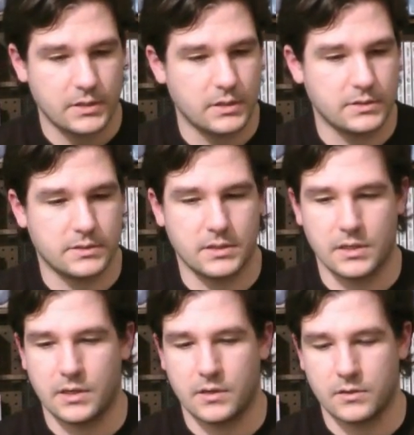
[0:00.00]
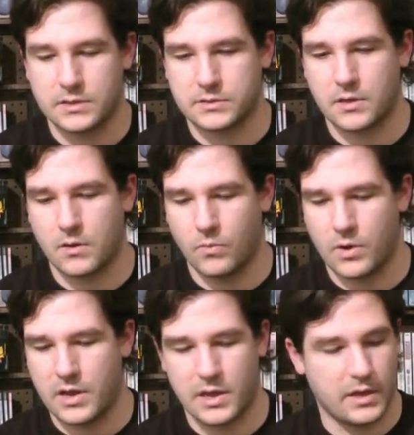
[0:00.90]
Let's see here. Let's go
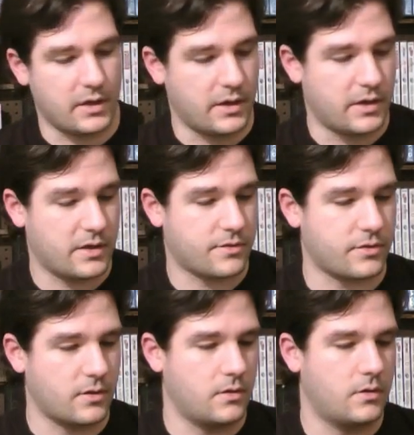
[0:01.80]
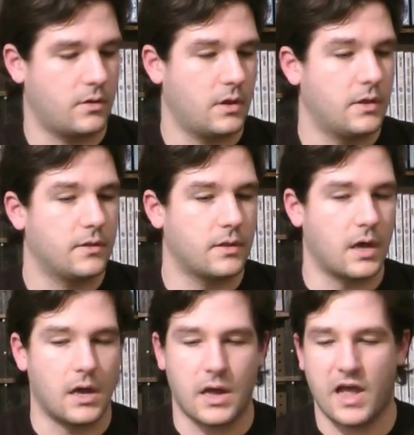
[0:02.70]
with
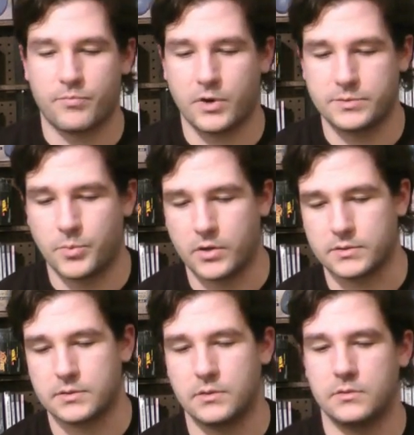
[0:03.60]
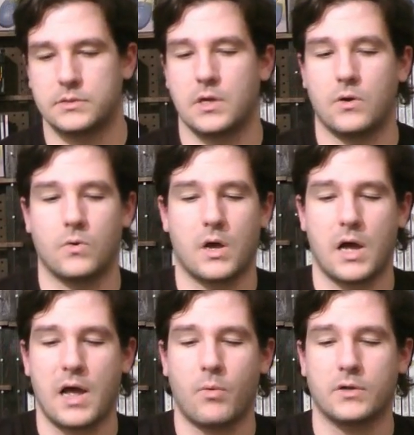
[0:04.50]
Half Price Books. So
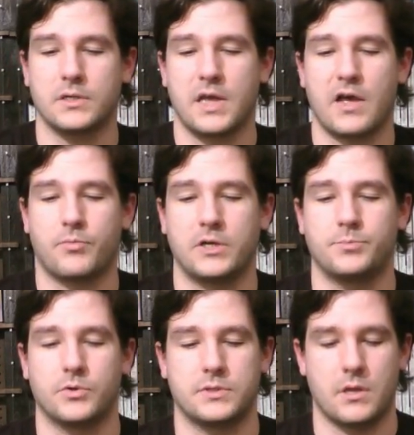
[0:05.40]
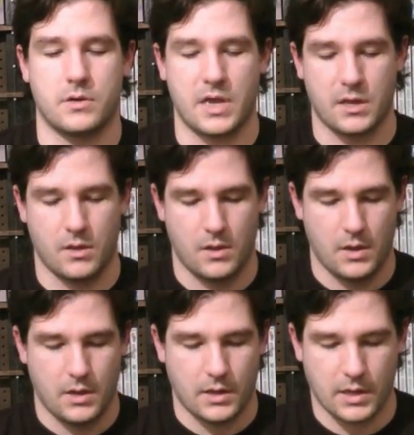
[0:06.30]
I walked into Half Price Books the other day,
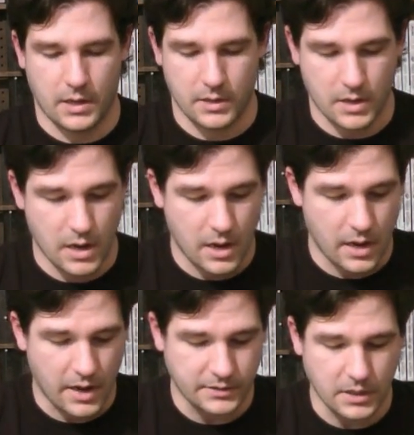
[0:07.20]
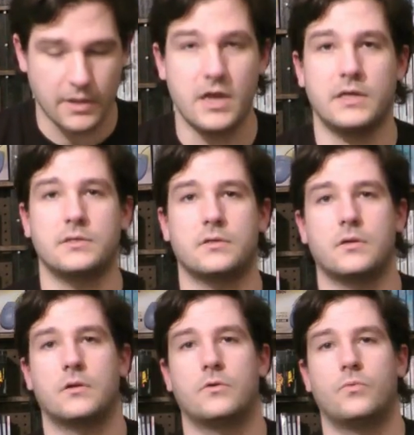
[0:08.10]
and I saw this,
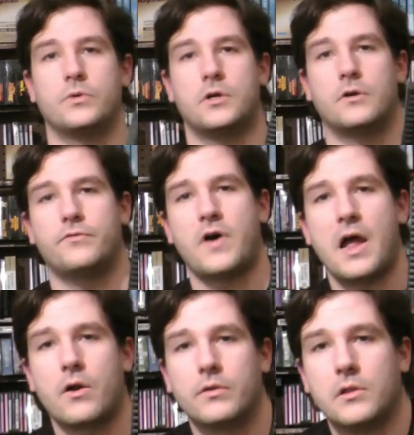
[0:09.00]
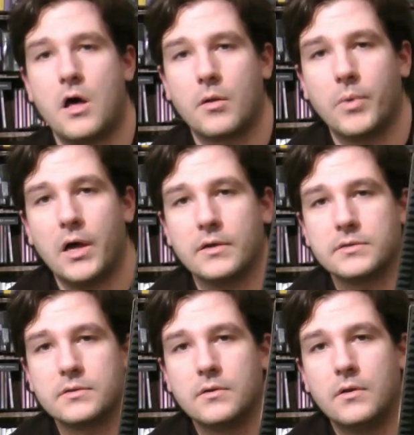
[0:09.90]
Return Fire in the long
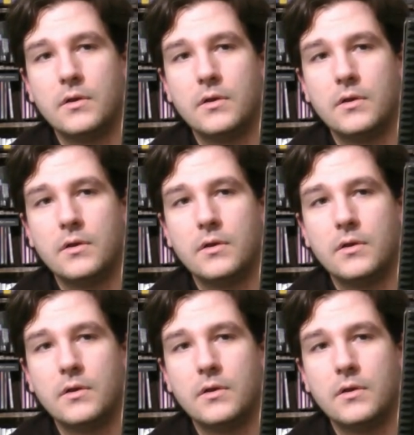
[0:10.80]
box.